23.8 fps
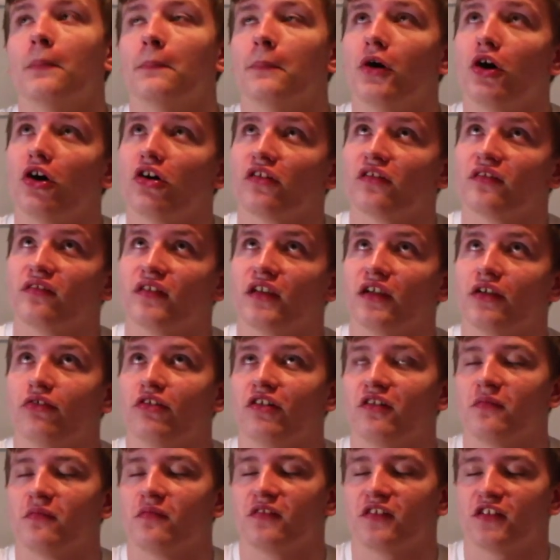Boxing Day,
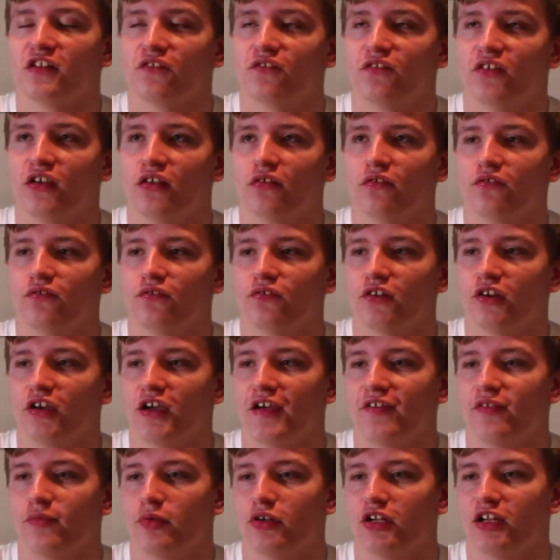Christmas, and thing for
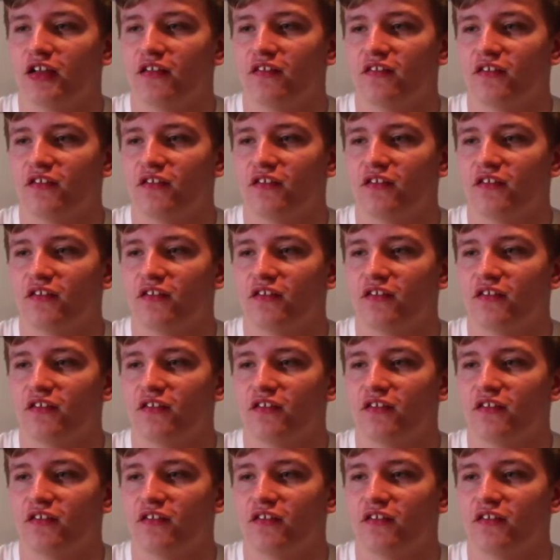everybody.